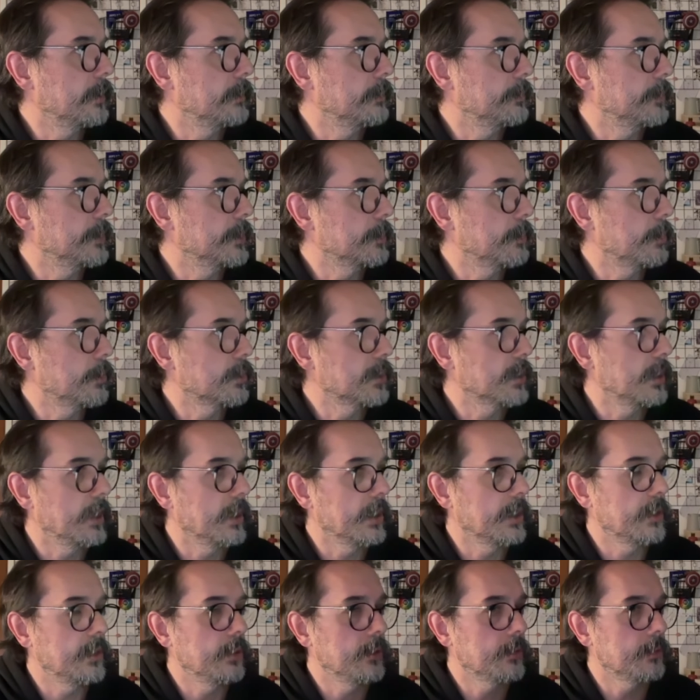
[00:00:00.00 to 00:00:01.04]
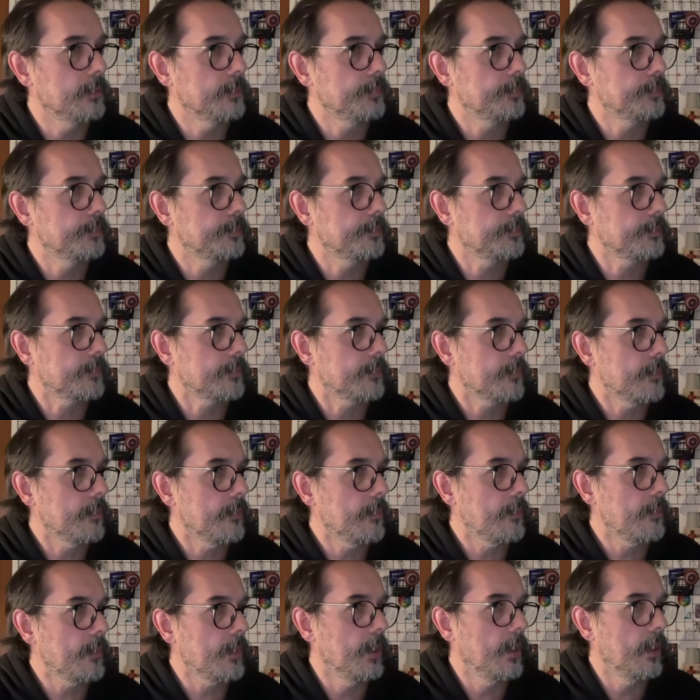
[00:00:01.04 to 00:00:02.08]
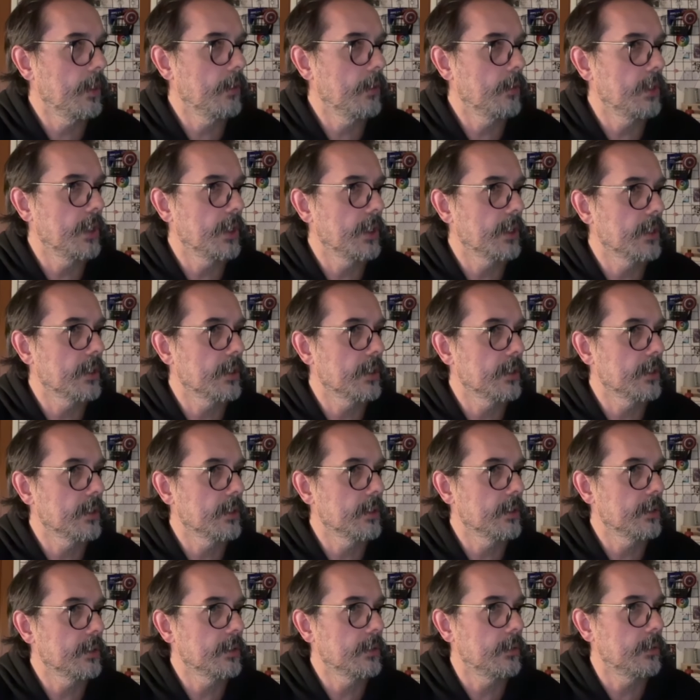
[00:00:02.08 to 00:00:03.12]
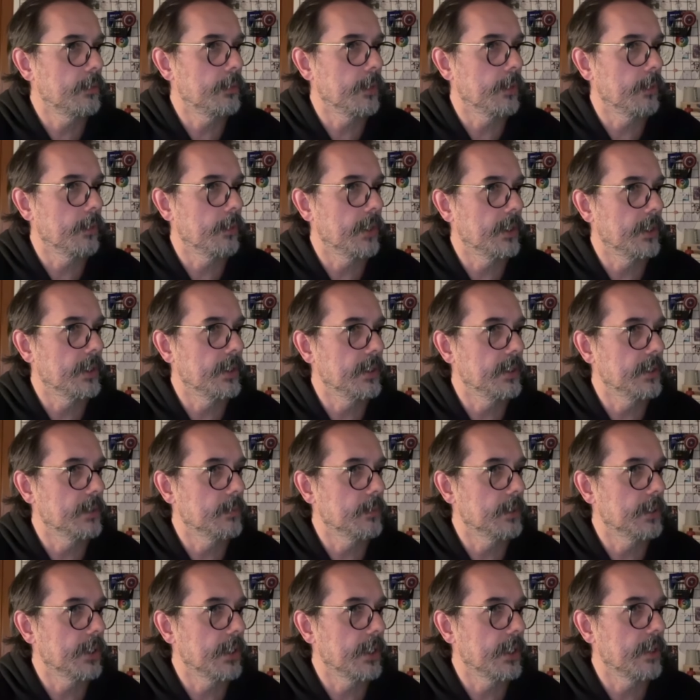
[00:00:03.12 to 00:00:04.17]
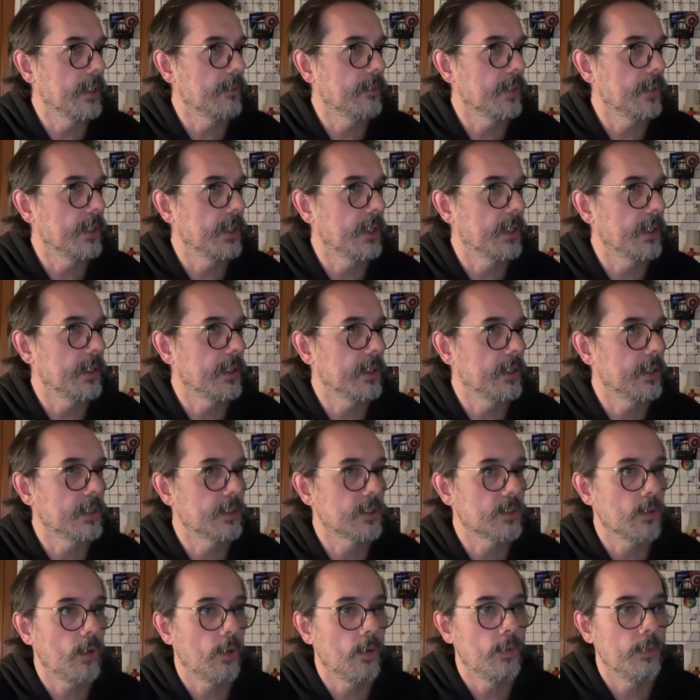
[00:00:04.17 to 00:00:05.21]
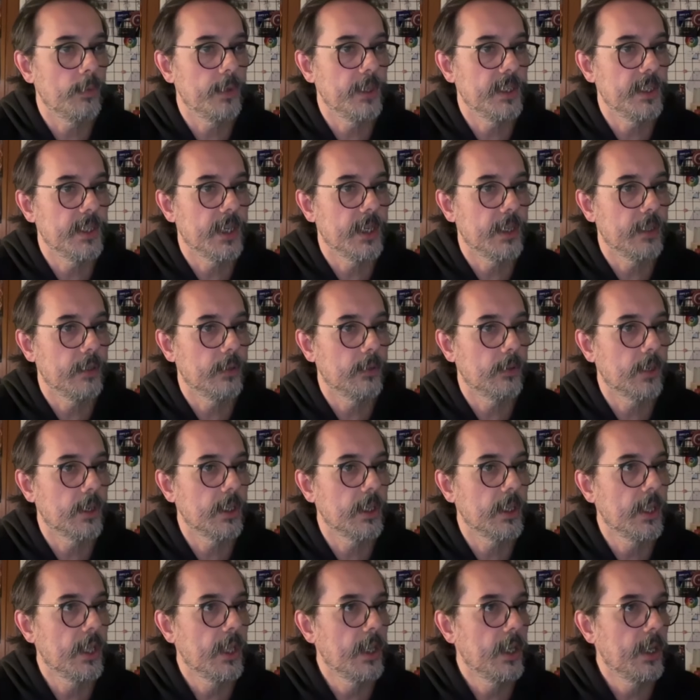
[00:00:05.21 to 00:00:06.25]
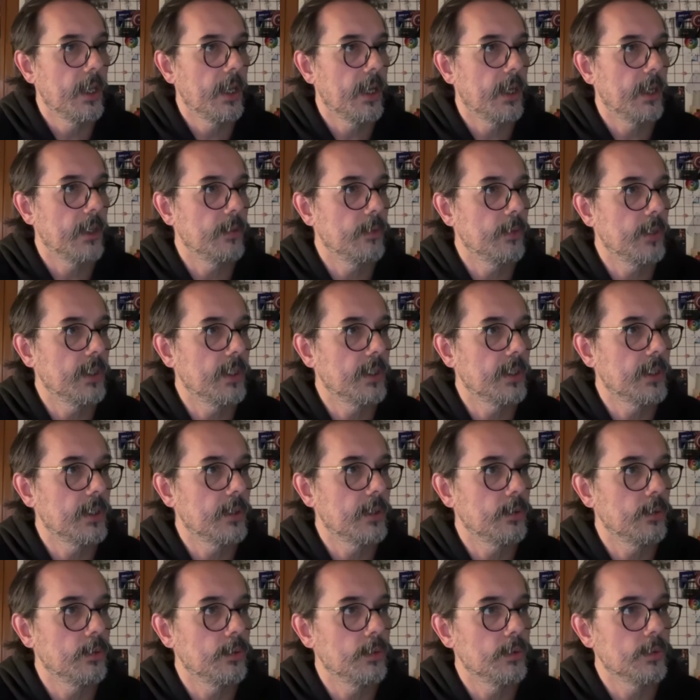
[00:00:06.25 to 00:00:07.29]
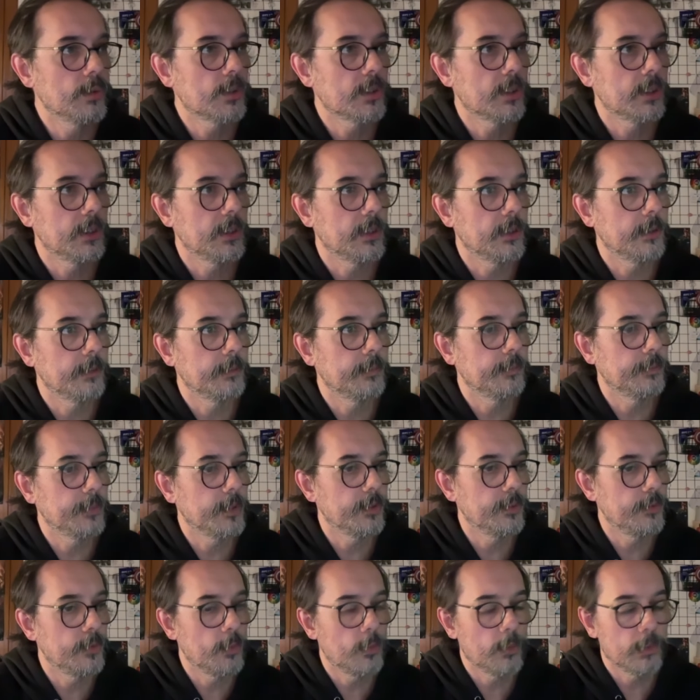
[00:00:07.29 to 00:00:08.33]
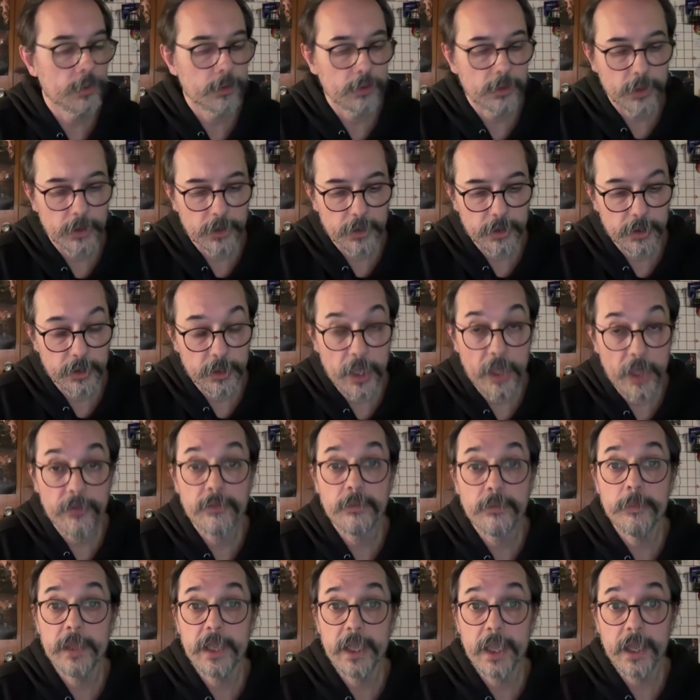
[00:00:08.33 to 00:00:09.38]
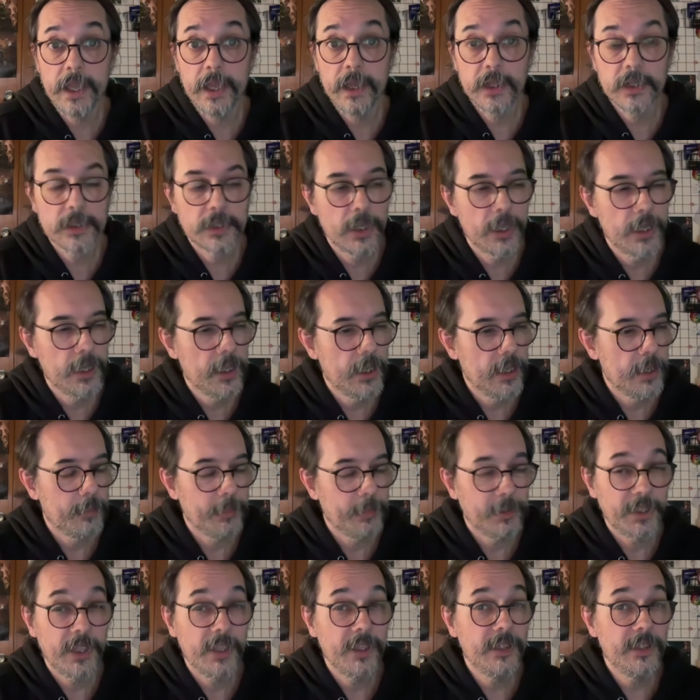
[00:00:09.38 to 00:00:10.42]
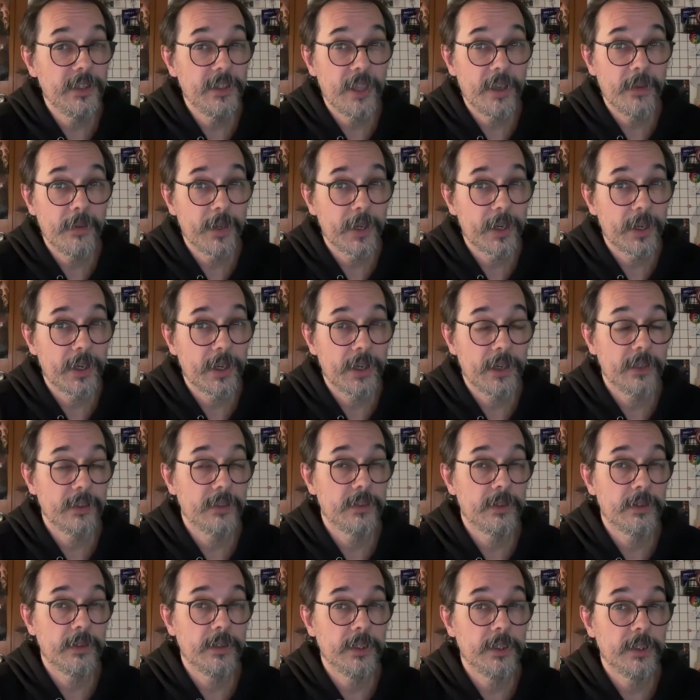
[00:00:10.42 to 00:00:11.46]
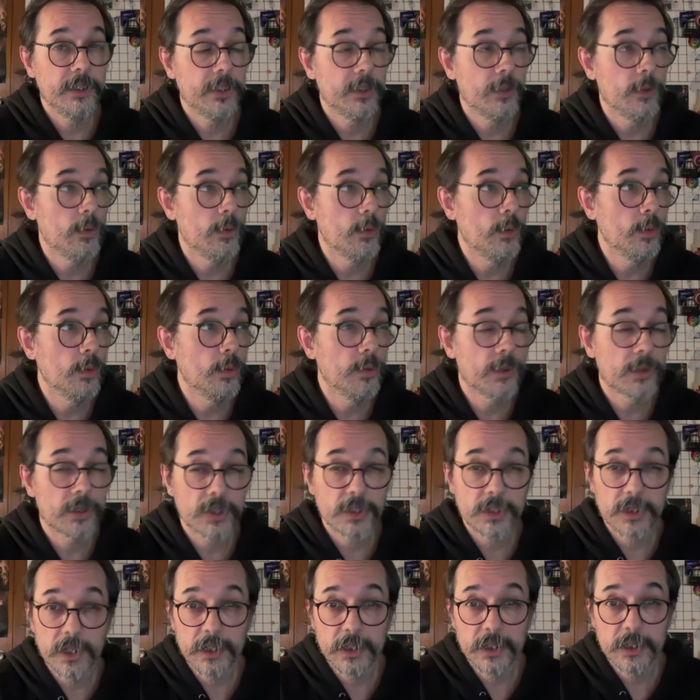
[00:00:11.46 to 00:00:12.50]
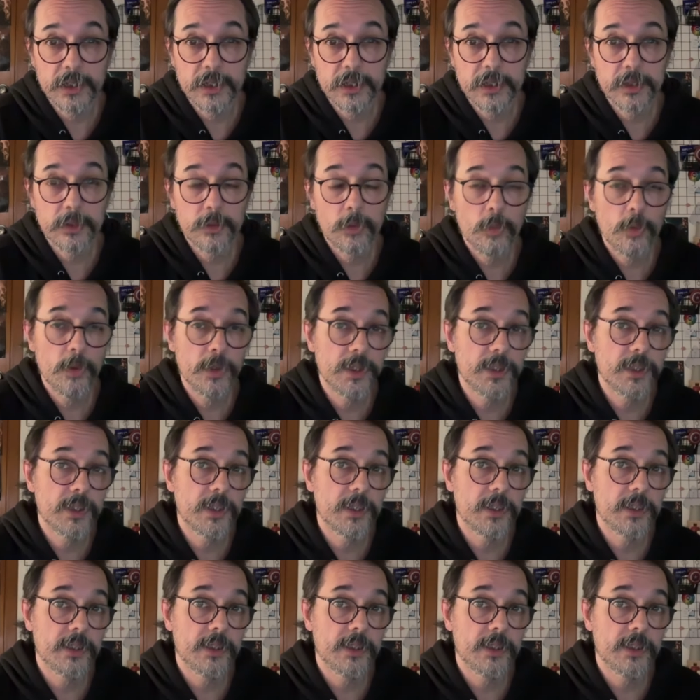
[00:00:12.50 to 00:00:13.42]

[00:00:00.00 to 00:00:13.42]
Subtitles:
export selection. I'm gonna override this one I have here as OBJ, okay? You can try to use, if you want, FBX, but I never had really good results with